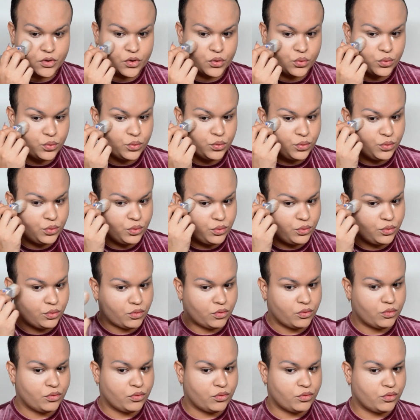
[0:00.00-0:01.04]

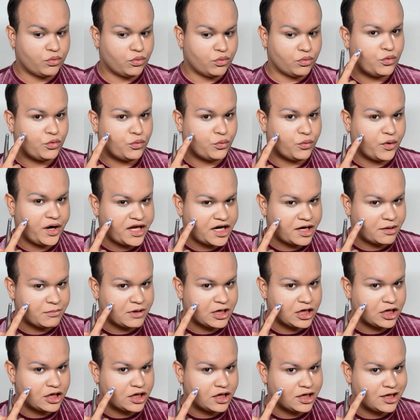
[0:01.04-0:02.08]
Ooh, wait a
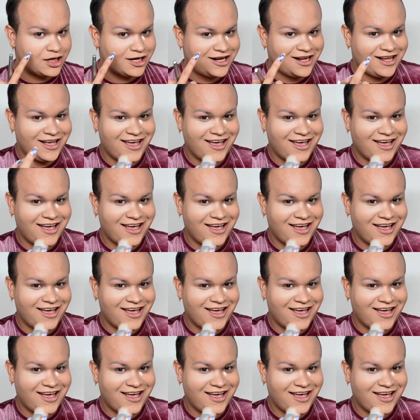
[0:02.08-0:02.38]
minute.